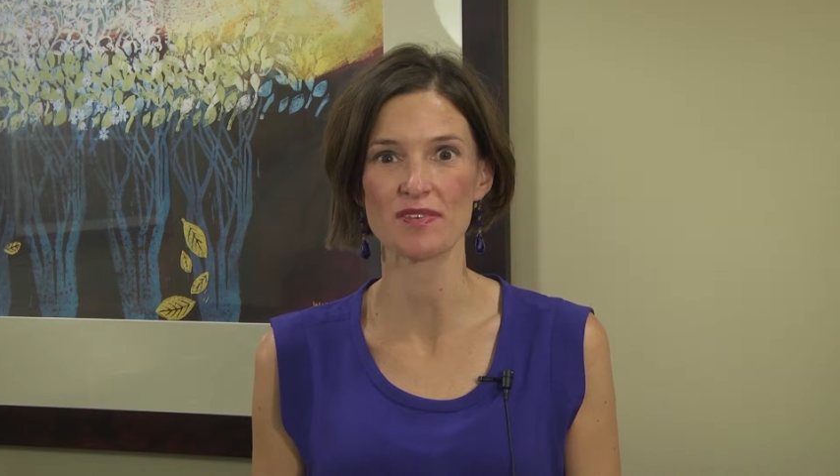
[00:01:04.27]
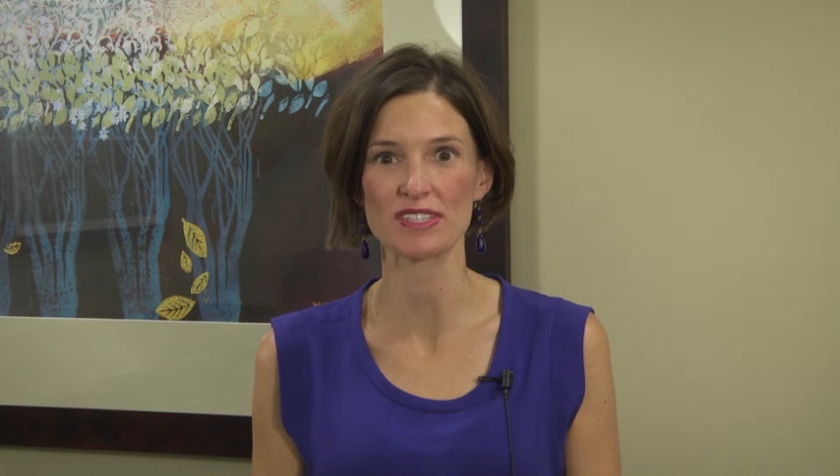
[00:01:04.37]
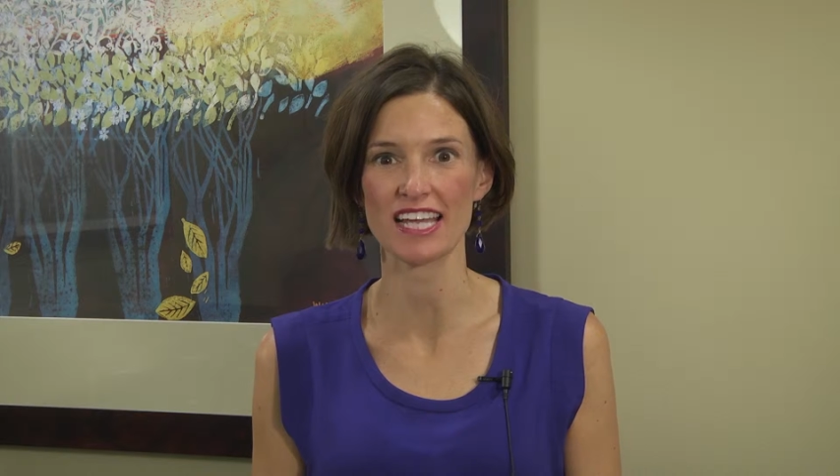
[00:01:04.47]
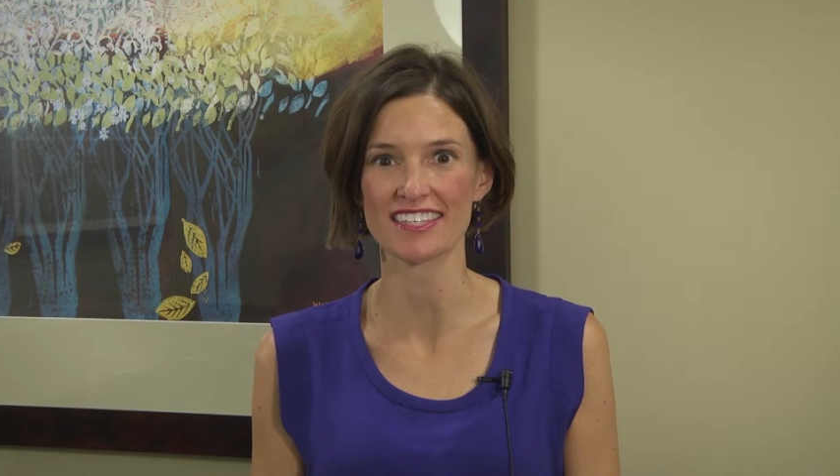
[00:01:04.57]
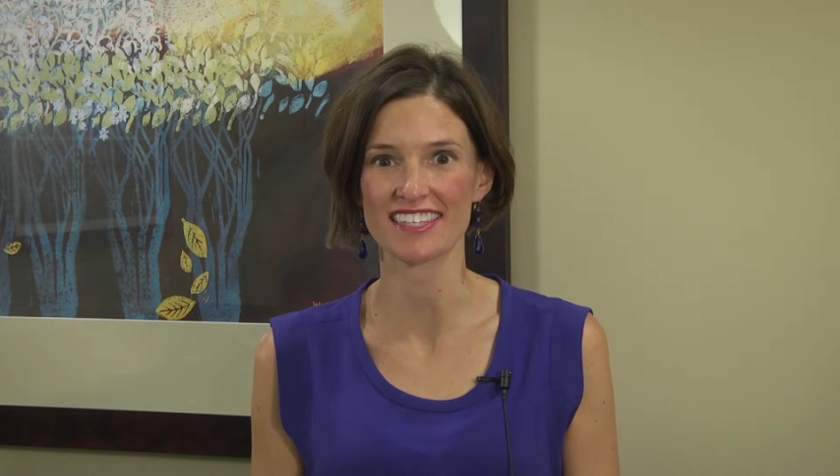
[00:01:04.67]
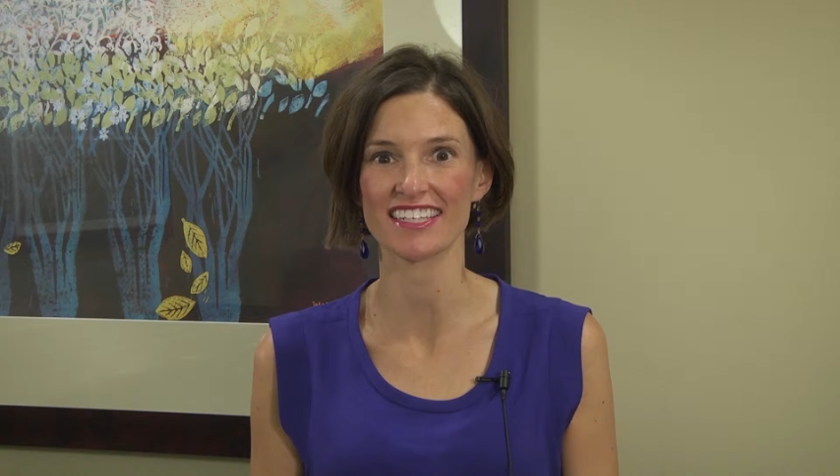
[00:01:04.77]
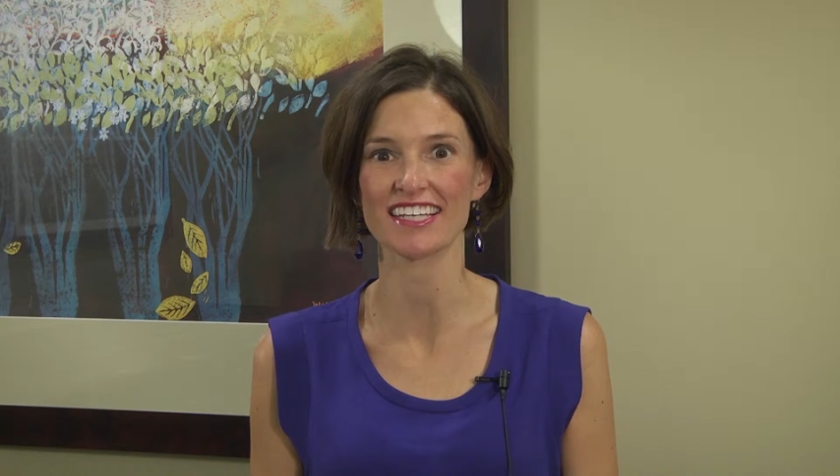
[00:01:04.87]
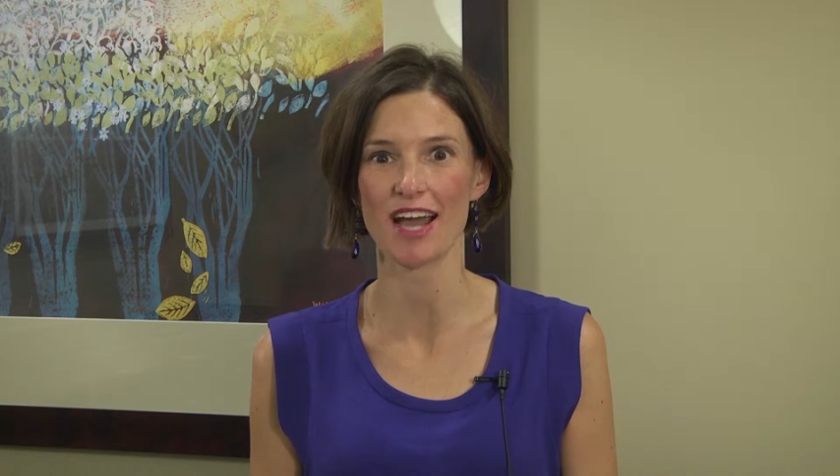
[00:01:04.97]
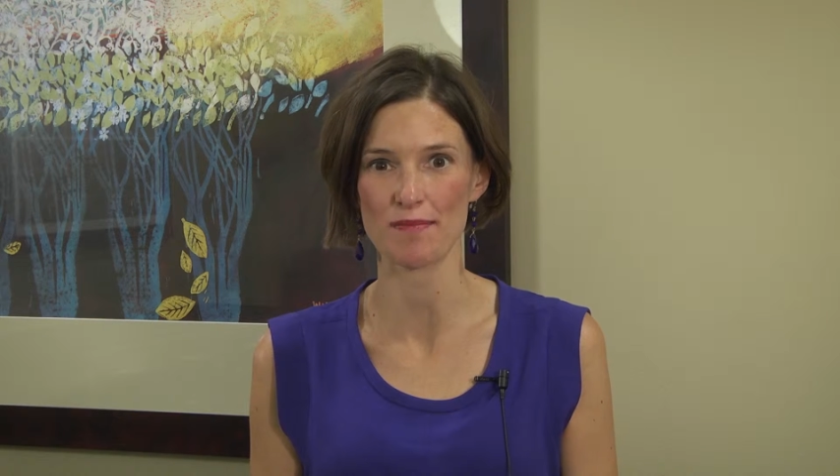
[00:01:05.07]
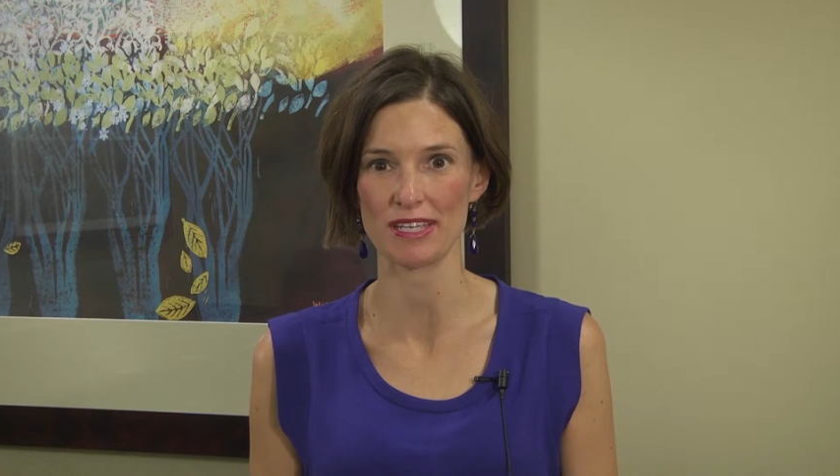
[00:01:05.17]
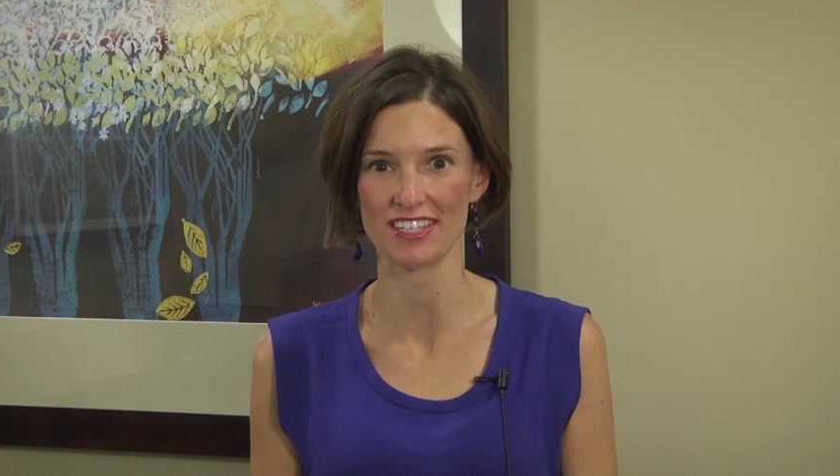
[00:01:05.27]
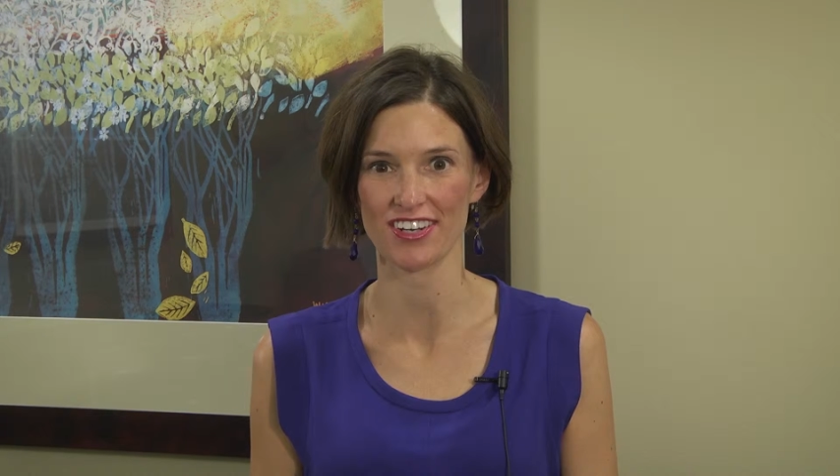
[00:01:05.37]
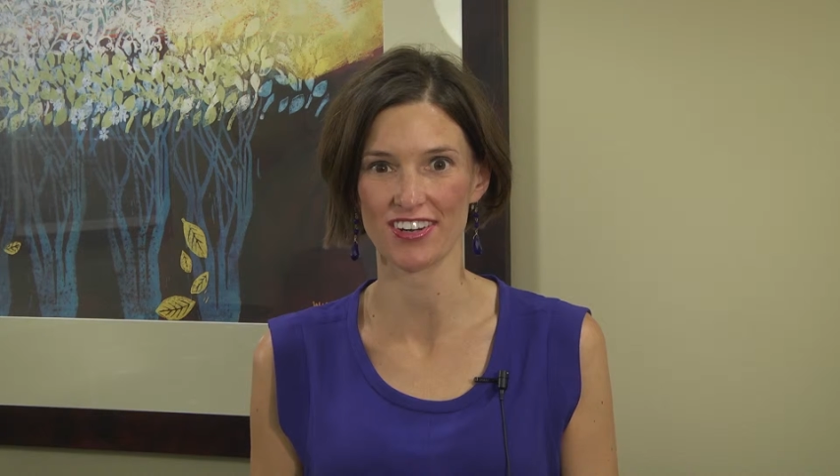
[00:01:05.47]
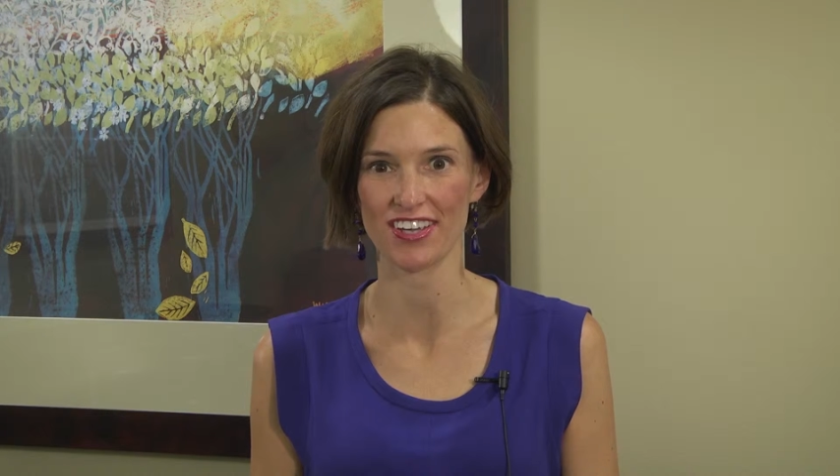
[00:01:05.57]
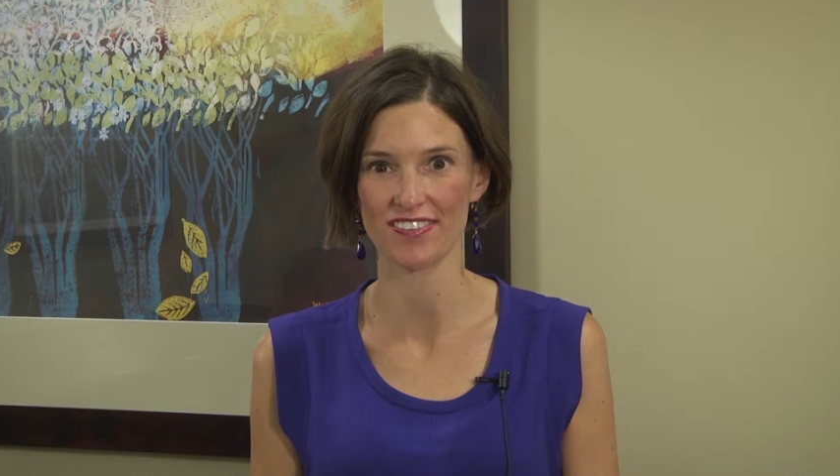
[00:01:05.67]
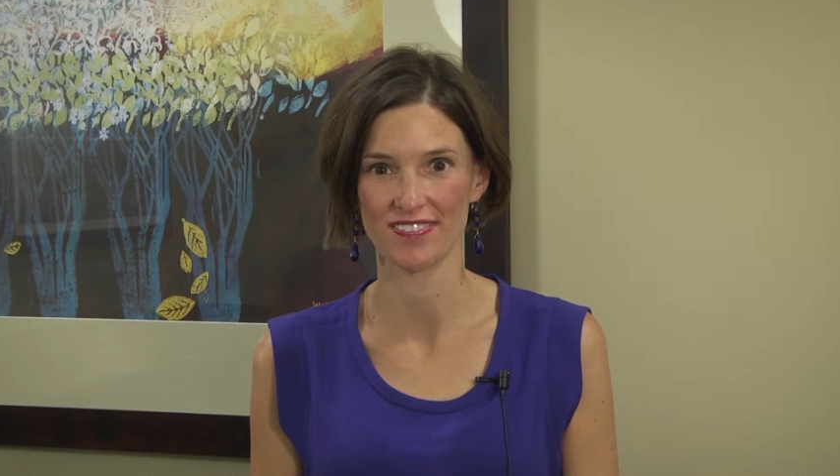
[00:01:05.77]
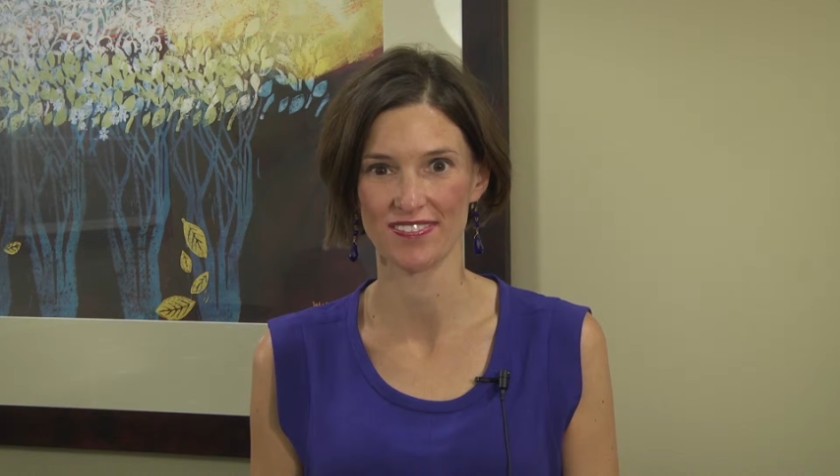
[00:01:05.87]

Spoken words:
Wisconsin commentary.